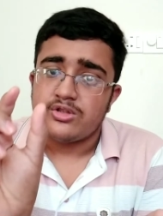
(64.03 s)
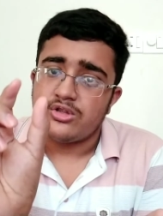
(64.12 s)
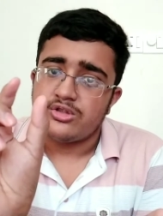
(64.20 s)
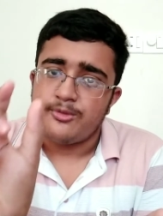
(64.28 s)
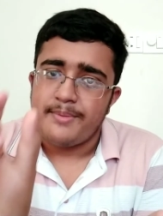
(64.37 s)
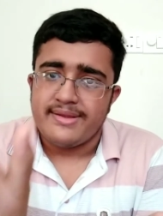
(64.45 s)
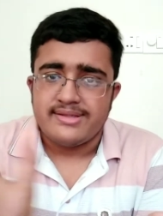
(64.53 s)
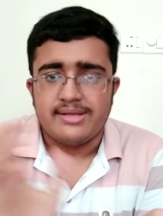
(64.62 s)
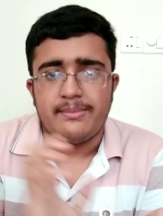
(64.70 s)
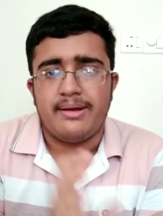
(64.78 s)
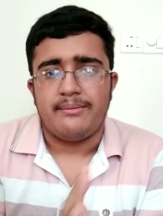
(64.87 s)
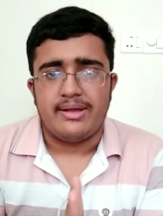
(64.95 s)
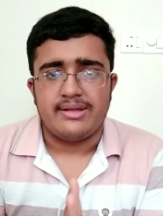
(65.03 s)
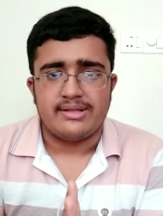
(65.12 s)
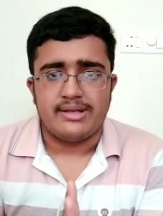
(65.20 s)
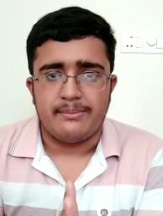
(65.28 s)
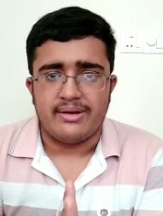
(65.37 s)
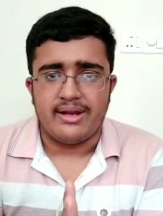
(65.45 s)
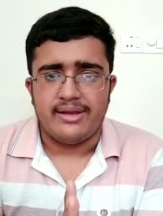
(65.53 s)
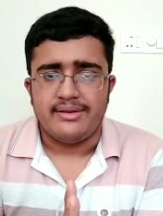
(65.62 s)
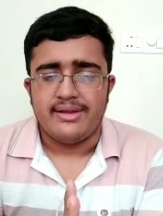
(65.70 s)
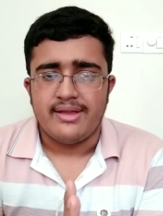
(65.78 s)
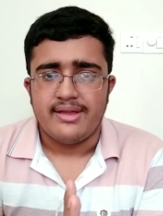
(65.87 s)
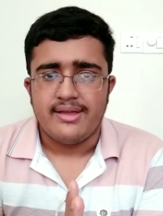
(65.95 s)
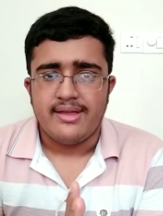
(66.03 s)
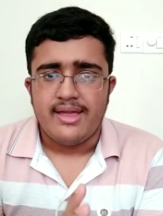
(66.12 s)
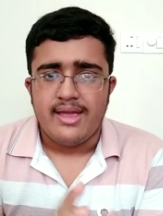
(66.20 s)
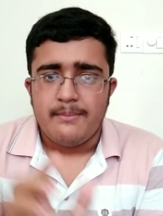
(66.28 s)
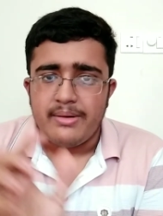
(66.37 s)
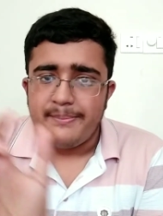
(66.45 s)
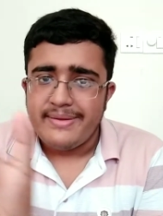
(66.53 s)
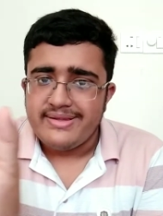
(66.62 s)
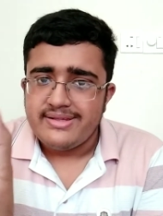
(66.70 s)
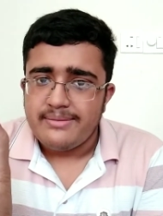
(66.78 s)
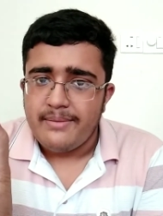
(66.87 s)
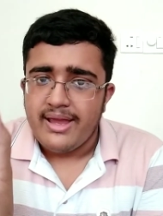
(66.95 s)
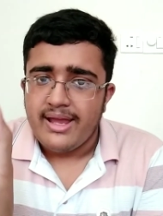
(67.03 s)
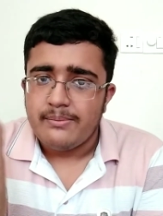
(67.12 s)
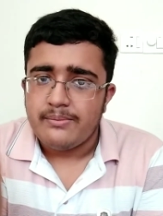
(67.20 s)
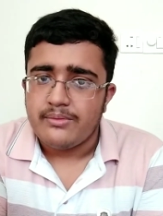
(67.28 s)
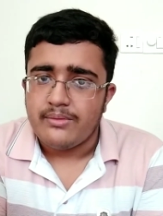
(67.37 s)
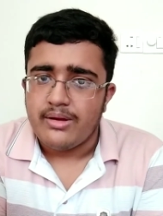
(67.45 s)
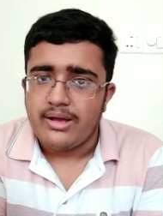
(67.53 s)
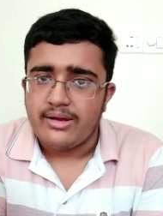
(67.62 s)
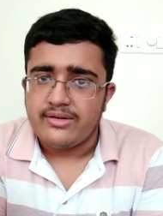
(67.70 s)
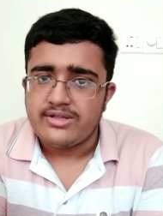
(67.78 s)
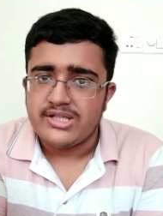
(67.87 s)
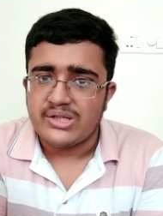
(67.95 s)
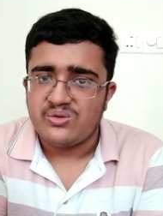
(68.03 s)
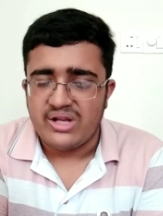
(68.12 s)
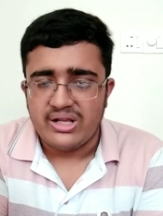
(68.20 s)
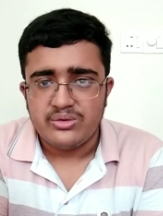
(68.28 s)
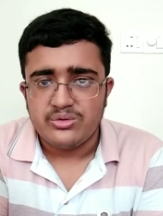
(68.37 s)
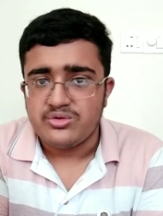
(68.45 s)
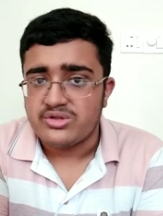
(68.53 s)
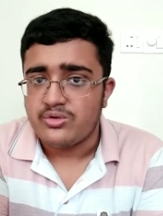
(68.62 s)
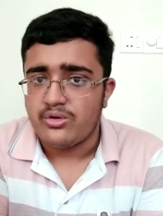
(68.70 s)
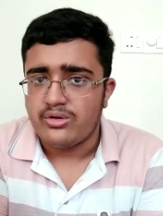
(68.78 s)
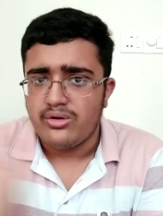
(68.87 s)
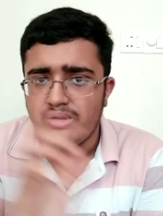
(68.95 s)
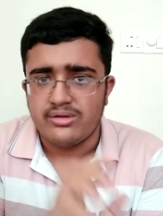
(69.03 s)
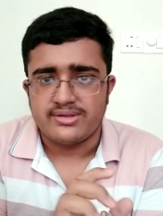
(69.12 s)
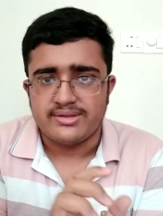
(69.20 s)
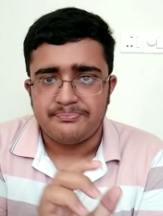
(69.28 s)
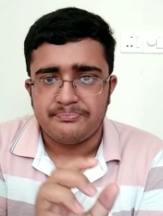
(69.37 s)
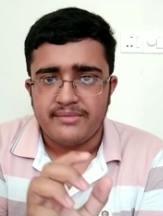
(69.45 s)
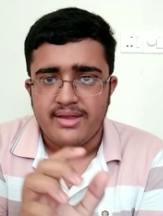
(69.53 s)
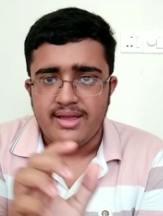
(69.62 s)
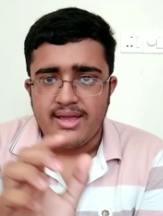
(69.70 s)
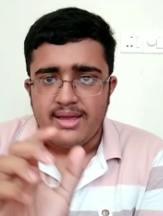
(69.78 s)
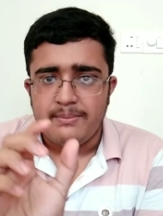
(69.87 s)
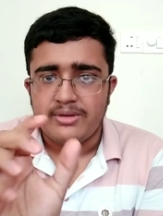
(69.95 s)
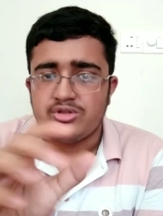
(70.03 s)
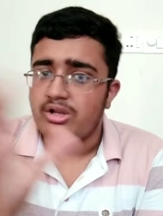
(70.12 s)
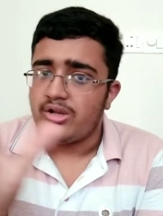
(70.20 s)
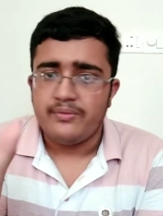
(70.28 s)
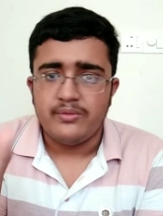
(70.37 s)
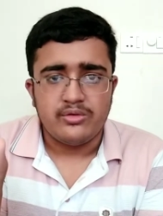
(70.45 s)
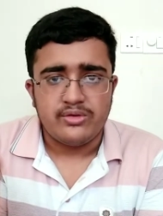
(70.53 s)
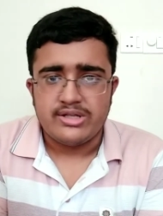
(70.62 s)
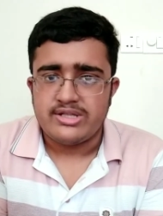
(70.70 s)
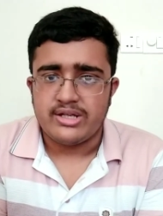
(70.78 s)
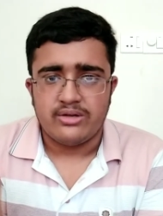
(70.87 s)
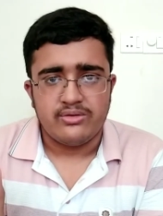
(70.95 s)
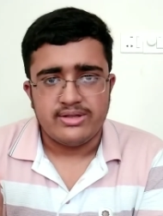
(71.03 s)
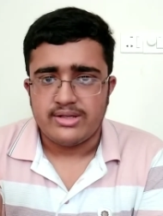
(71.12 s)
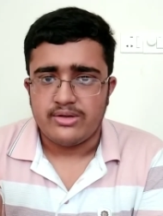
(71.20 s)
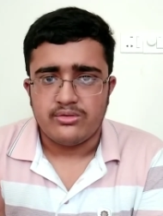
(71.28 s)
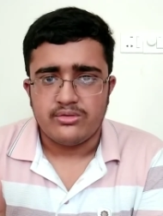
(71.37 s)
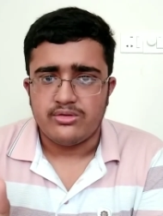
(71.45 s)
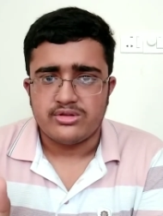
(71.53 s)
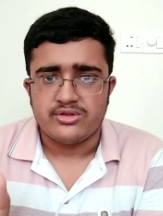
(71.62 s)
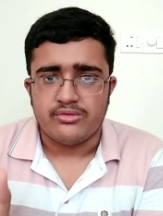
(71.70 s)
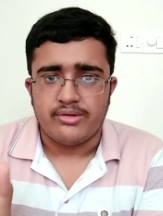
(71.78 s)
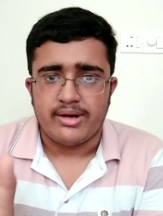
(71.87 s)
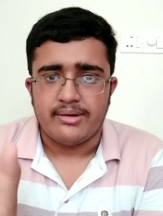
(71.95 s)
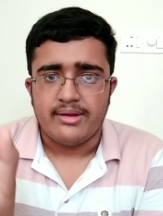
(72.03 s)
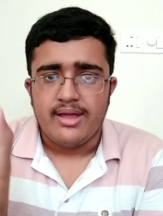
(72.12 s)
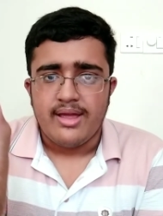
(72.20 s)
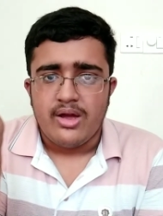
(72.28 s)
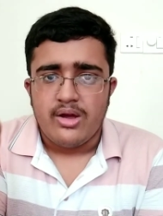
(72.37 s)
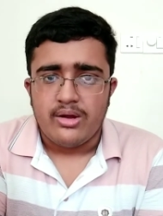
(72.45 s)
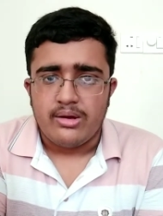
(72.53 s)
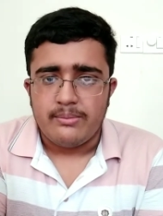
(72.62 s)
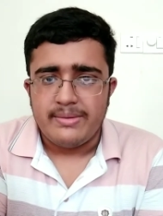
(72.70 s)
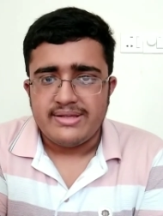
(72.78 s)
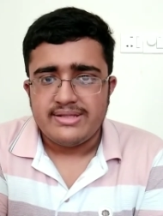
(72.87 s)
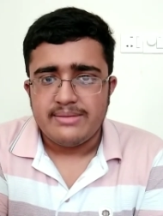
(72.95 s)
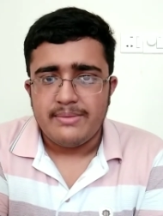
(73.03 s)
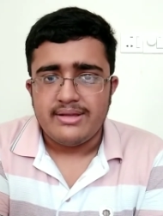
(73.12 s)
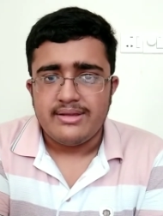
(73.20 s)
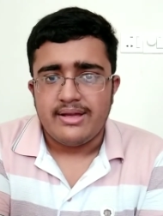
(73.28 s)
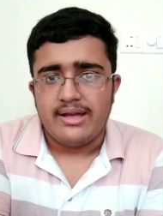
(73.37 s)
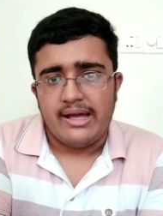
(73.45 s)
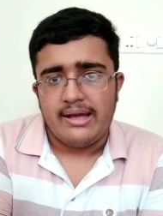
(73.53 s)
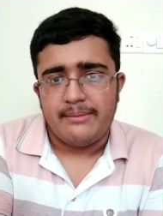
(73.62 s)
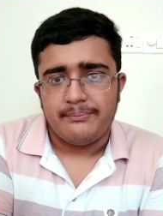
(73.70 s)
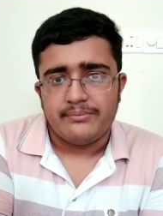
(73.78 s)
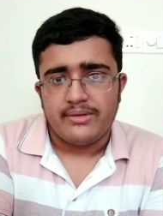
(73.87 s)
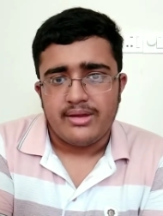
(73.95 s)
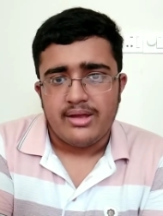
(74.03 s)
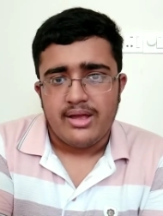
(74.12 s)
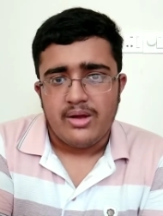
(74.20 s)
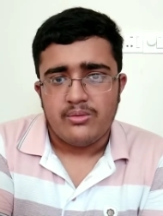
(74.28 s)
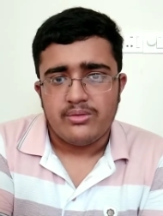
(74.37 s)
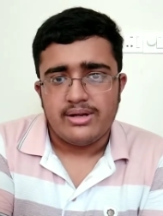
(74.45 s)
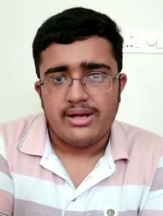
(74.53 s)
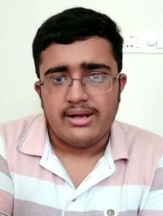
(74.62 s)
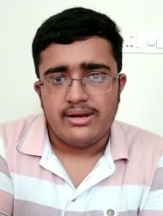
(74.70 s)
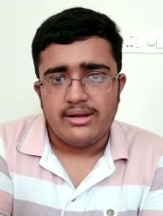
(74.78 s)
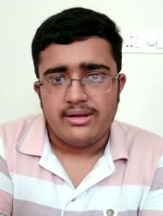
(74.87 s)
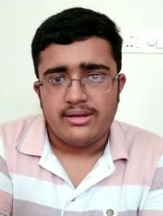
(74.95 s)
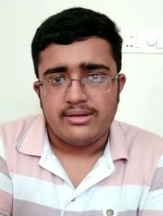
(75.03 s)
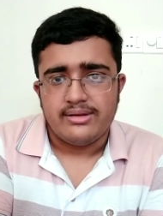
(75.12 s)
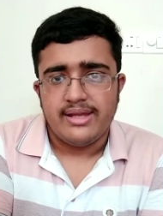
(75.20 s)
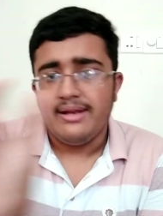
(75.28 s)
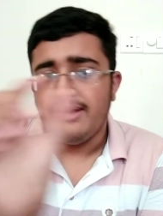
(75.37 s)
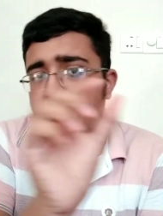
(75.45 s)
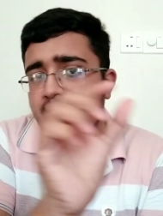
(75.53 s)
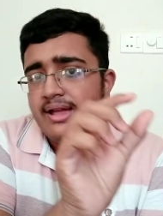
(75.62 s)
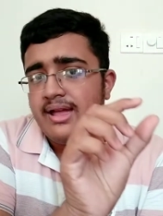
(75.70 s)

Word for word: was also Benzema as a number 9. But Benzema helped uh, Cristiano Ronaldo to score goals. Because all of you know Cristiano is a good goal scorer. Uh, Benzema um, would then